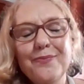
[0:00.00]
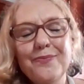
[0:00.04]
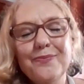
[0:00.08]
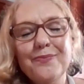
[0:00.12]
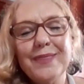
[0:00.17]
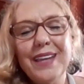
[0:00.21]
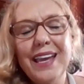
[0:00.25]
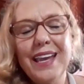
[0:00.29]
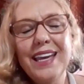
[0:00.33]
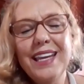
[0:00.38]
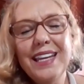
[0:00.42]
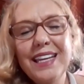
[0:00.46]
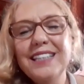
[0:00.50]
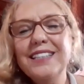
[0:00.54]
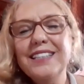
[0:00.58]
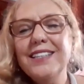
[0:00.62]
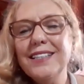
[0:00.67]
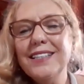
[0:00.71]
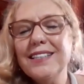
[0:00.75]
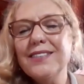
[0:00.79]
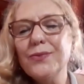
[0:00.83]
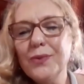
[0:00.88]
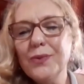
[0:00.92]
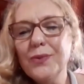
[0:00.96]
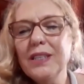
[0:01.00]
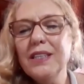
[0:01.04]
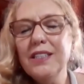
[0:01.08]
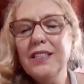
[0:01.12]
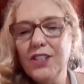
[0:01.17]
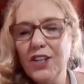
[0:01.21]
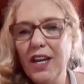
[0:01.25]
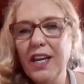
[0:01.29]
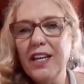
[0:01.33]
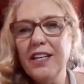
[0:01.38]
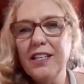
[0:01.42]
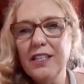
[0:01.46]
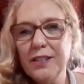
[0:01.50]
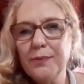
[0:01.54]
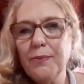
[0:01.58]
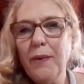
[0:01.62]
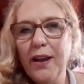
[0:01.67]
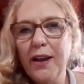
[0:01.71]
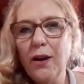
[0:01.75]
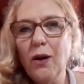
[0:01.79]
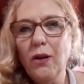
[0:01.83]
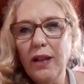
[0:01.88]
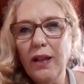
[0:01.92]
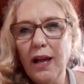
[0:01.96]
it just really changed my
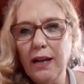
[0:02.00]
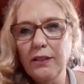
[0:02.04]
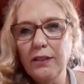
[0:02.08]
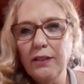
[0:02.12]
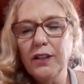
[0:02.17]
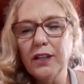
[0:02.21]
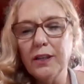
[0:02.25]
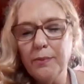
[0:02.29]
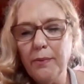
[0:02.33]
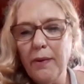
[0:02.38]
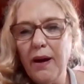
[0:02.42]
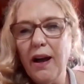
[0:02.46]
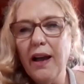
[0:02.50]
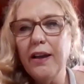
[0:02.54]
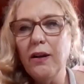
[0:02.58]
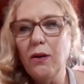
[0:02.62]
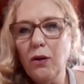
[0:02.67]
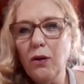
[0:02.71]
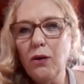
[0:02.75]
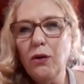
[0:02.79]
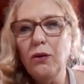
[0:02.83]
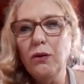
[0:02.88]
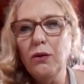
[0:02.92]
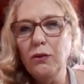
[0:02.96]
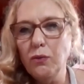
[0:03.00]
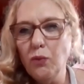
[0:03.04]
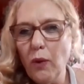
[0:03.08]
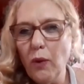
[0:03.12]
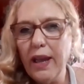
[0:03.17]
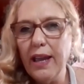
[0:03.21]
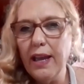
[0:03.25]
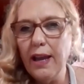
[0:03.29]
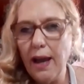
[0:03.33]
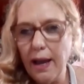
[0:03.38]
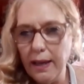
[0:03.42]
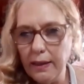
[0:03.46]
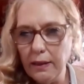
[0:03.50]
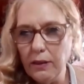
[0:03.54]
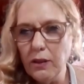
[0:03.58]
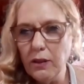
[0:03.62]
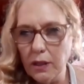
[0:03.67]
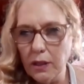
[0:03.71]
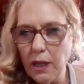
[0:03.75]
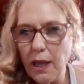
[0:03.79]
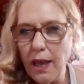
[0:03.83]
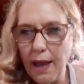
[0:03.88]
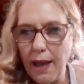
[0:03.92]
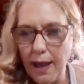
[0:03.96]
whole outlook, my whole way I look
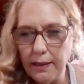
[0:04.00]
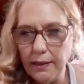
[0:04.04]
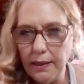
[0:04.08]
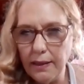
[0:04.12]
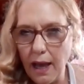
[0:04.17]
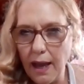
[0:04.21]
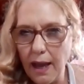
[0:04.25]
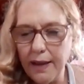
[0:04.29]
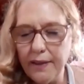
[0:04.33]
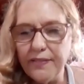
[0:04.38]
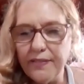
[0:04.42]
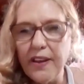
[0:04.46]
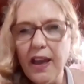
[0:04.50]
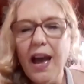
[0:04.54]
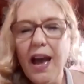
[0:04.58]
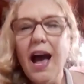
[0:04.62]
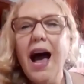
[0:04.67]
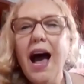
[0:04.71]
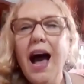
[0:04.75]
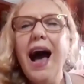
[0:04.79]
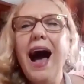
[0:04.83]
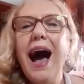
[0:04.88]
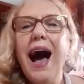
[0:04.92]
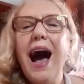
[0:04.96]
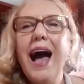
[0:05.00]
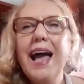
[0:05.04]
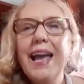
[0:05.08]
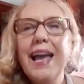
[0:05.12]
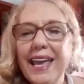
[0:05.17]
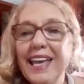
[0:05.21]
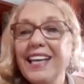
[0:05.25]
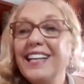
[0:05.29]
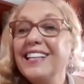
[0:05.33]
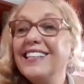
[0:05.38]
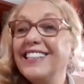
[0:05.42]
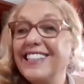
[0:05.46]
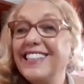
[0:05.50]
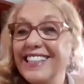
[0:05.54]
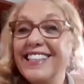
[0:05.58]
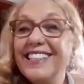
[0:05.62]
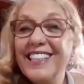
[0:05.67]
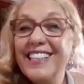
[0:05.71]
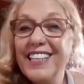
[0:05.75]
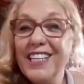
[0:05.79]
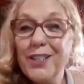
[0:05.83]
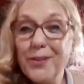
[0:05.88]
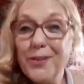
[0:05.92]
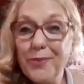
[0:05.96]
at life. It did
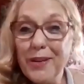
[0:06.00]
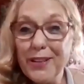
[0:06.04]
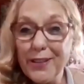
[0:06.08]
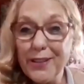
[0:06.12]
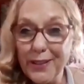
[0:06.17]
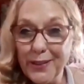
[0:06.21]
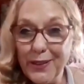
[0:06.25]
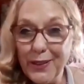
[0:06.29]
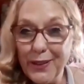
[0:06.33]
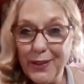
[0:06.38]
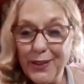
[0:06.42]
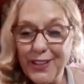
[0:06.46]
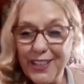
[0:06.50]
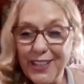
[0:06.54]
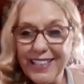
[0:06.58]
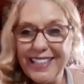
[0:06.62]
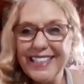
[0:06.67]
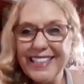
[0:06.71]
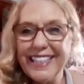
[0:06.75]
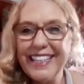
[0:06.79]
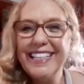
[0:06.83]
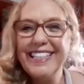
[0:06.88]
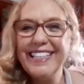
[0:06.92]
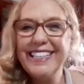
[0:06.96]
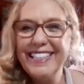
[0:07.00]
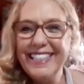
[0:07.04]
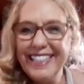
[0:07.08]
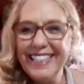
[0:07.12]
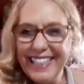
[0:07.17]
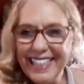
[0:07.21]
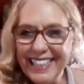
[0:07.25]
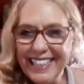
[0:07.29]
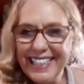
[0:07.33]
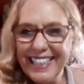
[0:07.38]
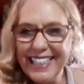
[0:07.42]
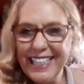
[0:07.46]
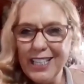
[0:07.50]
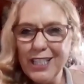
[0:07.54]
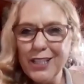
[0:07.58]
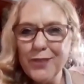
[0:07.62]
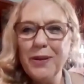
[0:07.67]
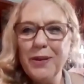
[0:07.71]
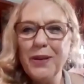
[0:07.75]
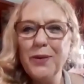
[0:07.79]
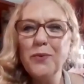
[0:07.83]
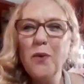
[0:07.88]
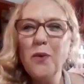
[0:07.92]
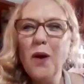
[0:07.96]
teach me solutions. It did teach
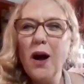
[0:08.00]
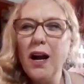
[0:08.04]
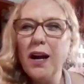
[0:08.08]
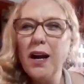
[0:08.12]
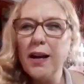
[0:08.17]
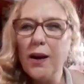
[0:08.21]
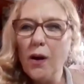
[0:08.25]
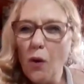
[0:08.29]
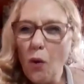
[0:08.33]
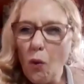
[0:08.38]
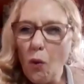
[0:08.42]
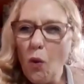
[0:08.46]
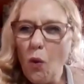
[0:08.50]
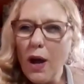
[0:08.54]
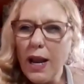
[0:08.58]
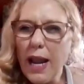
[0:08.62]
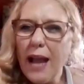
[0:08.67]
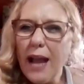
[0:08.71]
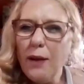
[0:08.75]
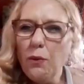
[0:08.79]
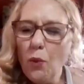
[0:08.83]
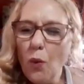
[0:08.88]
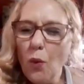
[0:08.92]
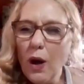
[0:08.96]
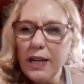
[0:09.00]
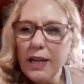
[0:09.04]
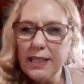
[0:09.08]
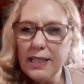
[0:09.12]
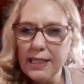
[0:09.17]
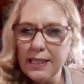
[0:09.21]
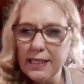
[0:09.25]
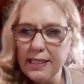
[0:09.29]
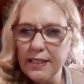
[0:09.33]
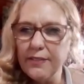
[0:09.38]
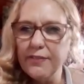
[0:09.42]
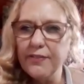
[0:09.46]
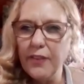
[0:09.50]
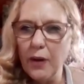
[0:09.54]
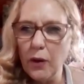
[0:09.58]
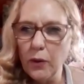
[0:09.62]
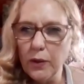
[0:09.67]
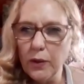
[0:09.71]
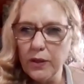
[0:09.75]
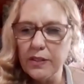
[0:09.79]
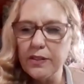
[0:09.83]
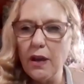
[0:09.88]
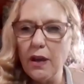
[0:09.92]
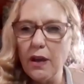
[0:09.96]
me what I wanted to
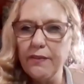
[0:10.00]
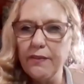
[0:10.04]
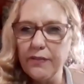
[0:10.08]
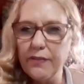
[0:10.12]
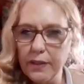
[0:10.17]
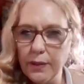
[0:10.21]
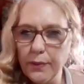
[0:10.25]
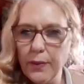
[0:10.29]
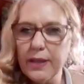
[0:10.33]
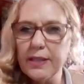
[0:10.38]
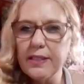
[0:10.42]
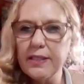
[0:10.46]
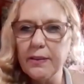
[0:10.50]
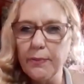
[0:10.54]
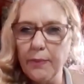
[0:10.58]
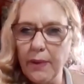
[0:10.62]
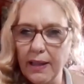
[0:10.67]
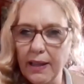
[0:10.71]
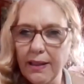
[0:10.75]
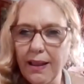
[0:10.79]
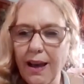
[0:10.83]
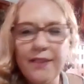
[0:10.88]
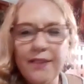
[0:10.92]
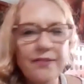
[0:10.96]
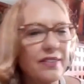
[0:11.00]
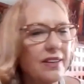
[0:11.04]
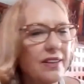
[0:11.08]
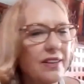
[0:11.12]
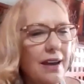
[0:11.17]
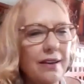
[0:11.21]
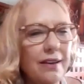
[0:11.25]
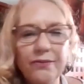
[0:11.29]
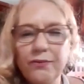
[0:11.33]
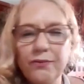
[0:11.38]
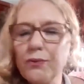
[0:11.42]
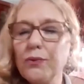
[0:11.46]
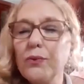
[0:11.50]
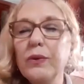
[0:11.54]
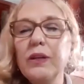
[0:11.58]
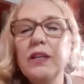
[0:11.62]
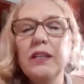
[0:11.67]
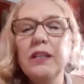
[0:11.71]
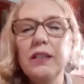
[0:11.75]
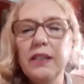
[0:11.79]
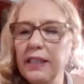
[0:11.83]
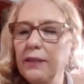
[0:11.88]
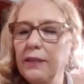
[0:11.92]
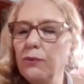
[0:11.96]
focus on for the rest of my life. And I
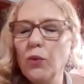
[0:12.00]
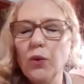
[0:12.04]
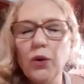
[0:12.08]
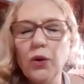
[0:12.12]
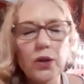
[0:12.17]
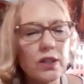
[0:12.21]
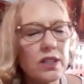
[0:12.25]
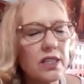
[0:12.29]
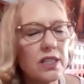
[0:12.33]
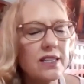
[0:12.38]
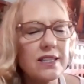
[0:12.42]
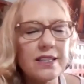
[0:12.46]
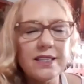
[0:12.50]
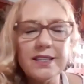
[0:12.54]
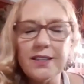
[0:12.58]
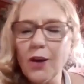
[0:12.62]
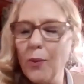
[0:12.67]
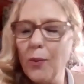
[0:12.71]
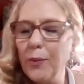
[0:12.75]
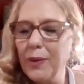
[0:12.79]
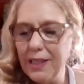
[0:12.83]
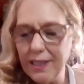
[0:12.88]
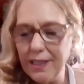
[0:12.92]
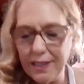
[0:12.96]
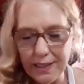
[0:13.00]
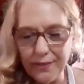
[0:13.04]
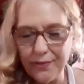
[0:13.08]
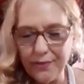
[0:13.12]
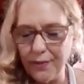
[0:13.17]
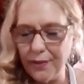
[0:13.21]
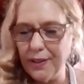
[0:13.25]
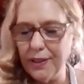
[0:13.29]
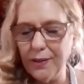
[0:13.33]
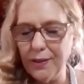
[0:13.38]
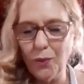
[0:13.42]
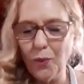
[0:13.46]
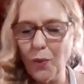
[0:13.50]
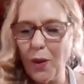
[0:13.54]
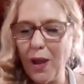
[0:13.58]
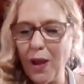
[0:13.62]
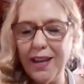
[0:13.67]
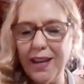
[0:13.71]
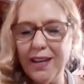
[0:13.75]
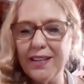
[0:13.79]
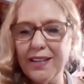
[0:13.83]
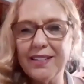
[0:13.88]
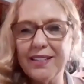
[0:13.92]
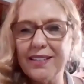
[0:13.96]
really worked in so many different
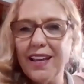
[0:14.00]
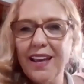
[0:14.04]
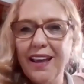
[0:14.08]
ways,